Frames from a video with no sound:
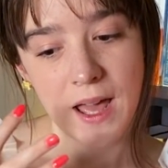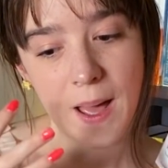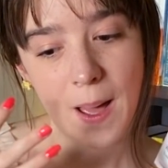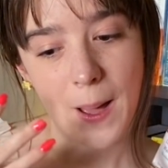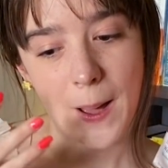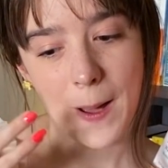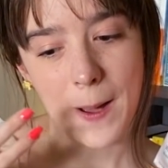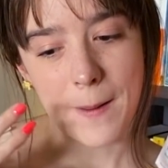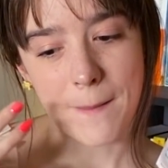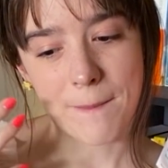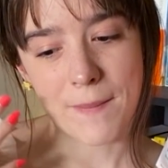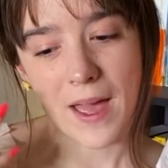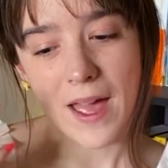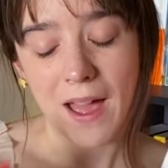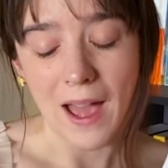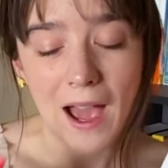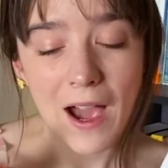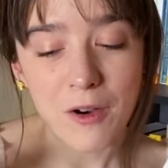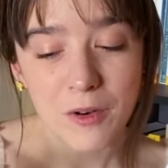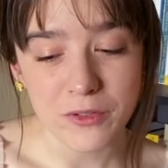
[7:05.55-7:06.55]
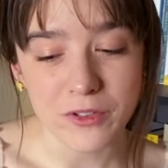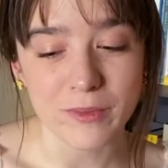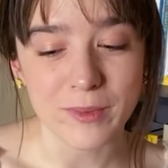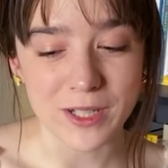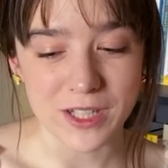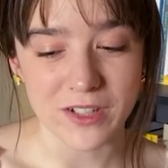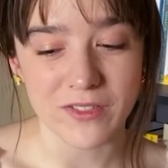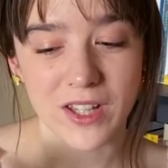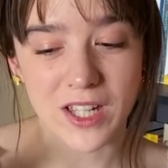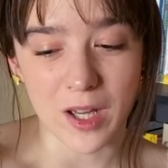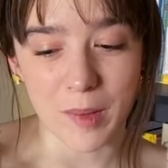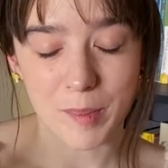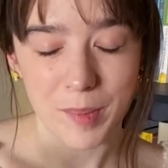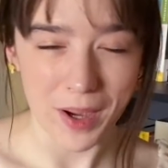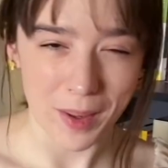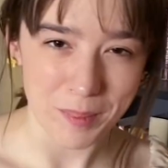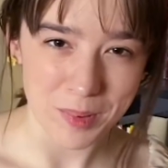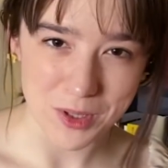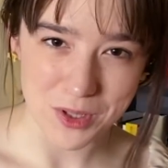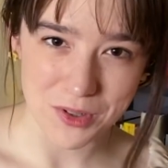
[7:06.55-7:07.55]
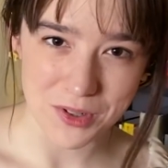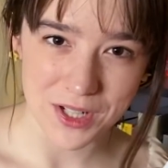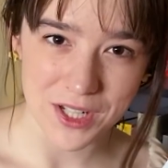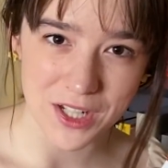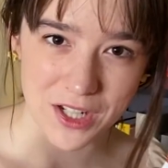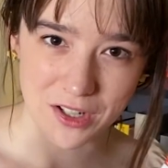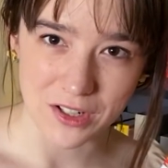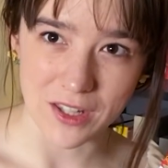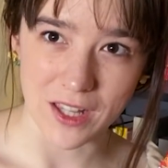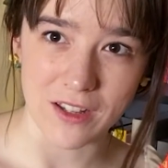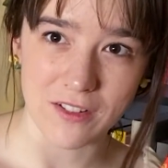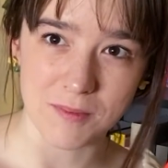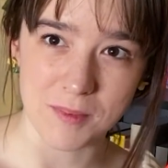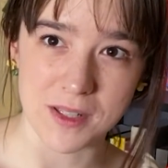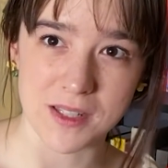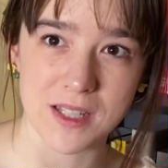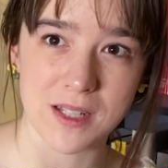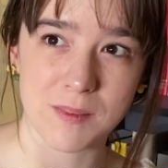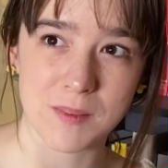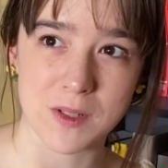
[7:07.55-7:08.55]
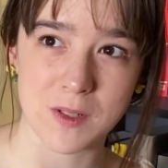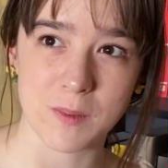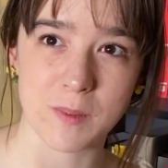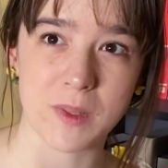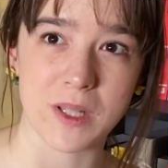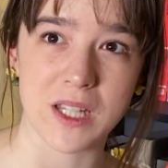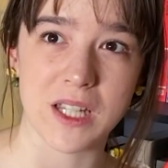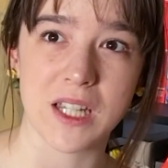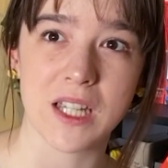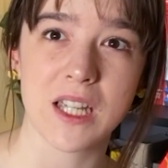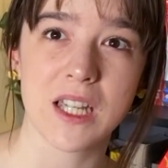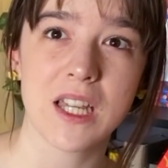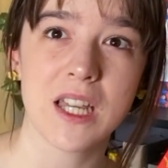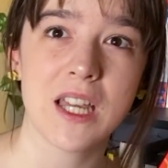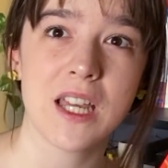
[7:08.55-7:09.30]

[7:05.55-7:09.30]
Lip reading: however much of like a puppetry your life may seem to be,